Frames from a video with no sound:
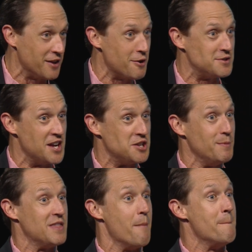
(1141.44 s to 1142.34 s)
they're teaching
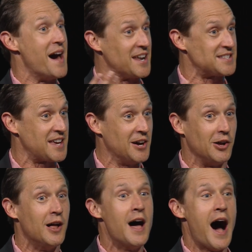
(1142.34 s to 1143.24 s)
me the meta
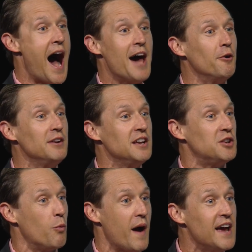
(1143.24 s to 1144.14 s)
skill. I don't need
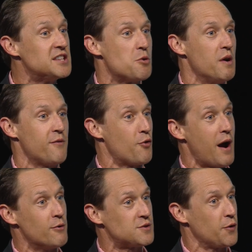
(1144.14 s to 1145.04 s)
to wait 24
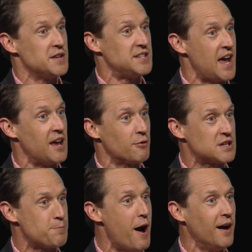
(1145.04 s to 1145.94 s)
hours for a TA to
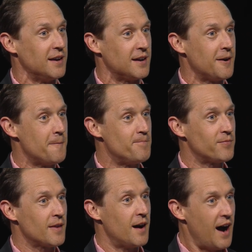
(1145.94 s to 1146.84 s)
respond.
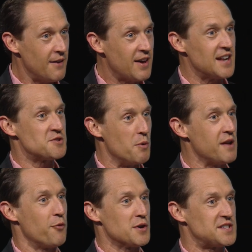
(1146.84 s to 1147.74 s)
I've got a
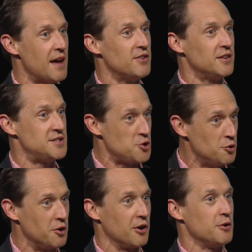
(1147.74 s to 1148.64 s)
24/7
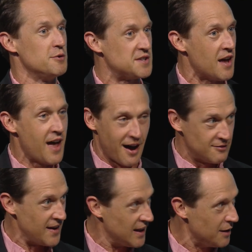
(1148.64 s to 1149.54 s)
tutor who's
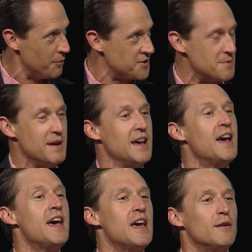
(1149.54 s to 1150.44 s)
available to me
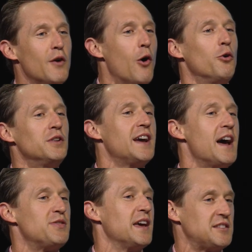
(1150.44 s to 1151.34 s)
if only
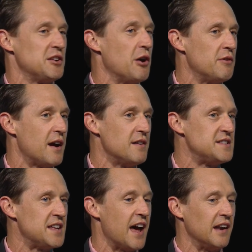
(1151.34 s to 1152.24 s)
I think to go there
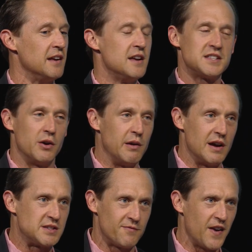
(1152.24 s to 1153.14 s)
instead. So anyway,
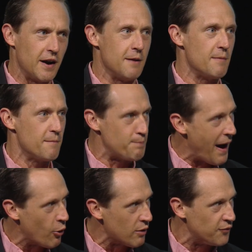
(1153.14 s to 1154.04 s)
it's a very
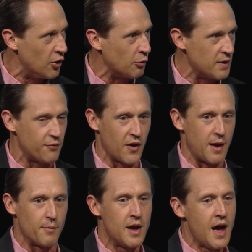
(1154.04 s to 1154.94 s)
powerful
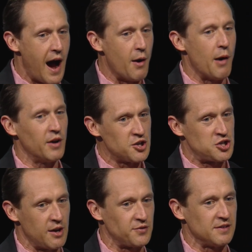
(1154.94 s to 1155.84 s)
reframe. I want to
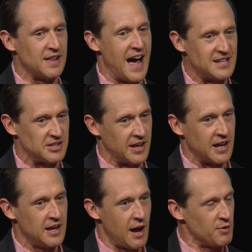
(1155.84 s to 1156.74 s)
shift
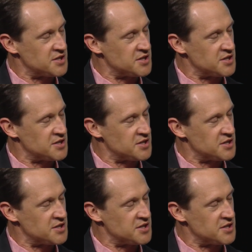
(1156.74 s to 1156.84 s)
lastly, and we'll